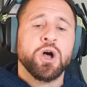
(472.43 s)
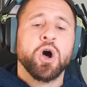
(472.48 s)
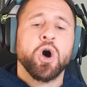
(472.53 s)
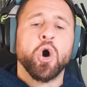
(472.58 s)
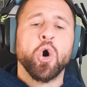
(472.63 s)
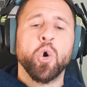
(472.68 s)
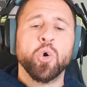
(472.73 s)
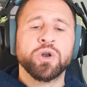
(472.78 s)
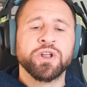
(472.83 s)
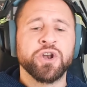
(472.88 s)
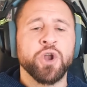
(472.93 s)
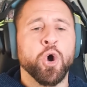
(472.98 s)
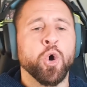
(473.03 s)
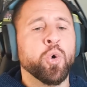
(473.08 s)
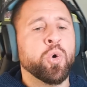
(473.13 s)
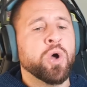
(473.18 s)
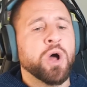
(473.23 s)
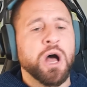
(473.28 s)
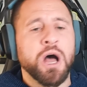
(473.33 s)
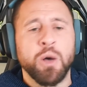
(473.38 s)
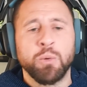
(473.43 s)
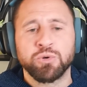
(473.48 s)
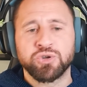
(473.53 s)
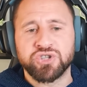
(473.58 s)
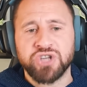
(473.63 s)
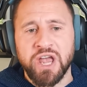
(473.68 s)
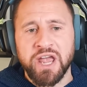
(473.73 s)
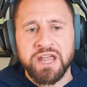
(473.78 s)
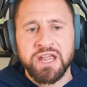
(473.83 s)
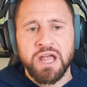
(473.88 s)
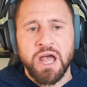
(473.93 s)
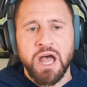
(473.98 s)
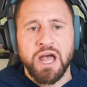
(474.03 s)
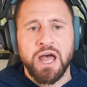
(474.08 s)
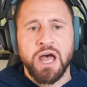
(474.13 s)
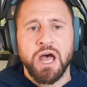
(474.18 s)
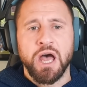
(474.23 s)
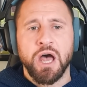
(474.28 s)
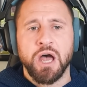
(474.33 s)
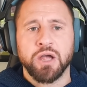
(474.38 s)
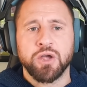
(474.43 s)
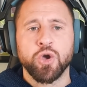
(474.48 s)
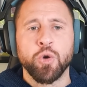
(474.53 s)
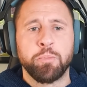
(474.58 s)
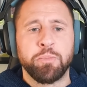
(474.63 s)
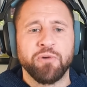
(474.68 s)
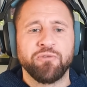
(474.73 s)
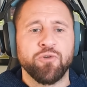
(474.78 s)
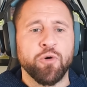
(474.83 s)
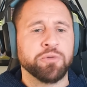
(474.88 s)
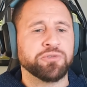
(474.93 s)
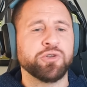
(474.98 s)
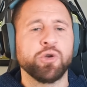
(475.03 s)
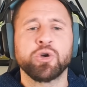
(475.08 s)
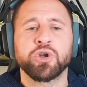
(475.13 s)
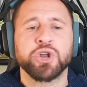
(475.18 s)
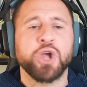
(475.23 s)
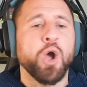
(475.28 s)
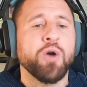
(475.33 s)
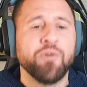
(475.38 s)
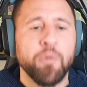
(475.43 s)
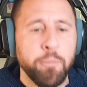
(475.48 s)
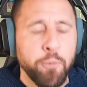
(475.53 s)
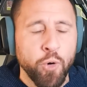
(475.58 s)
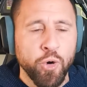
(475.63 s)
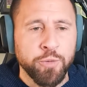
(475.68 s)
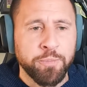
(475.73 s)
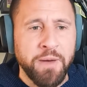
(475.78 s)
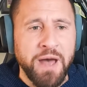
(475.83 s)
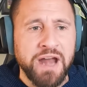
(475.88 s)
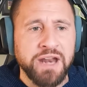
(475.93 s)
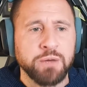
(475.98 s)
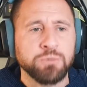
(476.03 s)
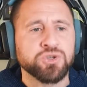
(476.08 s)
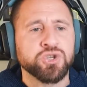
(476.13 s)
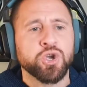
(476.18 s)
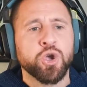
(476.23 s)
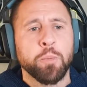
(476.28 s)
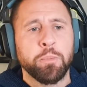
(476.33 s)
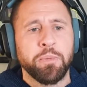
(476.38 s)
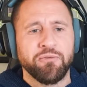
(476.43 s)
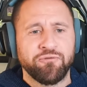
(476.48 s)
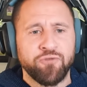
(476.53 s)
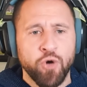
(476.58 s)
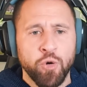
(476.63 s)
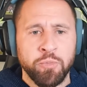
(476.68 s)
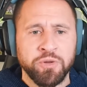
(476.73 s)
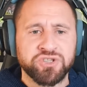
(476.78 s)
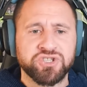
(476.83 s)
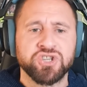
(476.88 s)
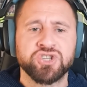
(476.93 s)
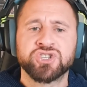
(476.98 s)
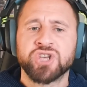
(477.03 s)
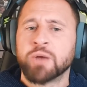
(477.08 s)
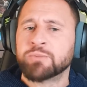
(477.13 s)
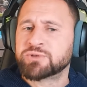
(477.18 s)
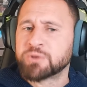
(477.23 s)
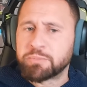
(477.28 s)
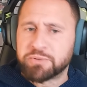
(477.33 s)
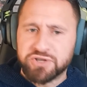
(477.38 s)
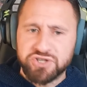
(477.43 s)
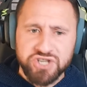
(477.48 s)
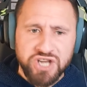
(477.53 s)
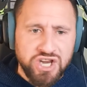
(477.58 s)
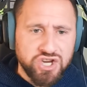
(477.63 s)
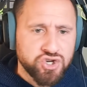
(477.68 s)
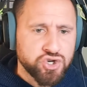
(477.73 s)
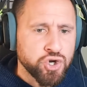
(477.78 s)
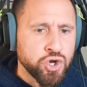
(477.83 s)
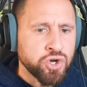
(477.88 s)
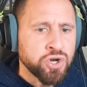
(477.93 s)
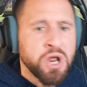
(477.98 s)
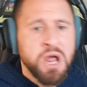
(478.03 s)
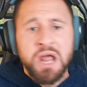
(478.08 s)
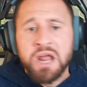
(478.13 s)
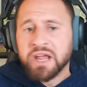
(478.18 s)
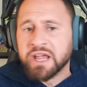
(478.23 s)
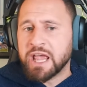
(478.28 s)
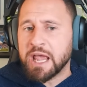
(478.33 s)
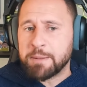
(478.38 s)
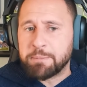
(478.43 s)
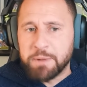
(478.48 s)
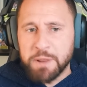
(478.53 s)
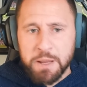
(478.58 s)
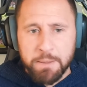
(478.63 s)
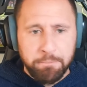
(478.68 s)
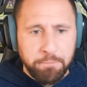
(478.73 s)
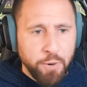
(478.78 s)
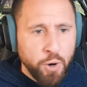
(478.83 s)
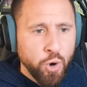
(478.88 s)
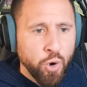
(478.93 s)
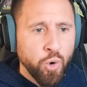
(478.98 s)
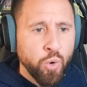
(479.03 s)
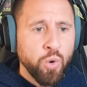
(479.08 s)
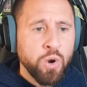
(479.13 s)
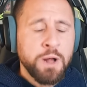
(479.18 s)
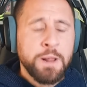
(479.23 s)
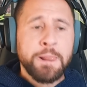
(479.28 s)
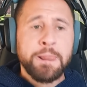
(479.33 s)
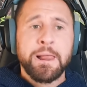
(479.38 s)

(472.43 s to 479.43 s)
All in all, I will say a, a, a good performance. I'm not going to go overboard about it. It was a good performance in terms of possession, keeping the ball.